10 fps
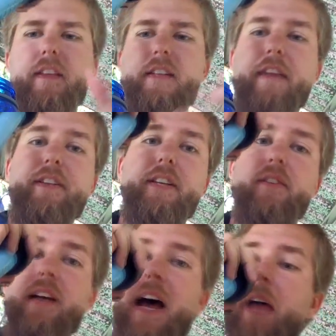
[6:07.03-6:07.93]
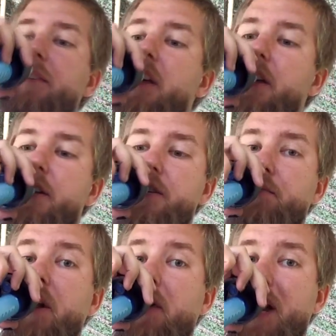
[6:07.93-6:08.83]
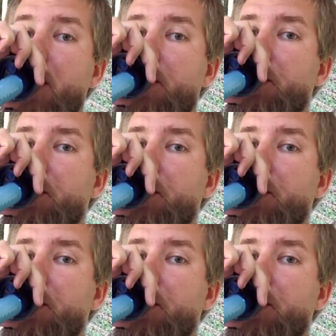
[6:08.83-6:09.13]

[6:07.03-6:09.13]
this, and every single time, you just blow on it.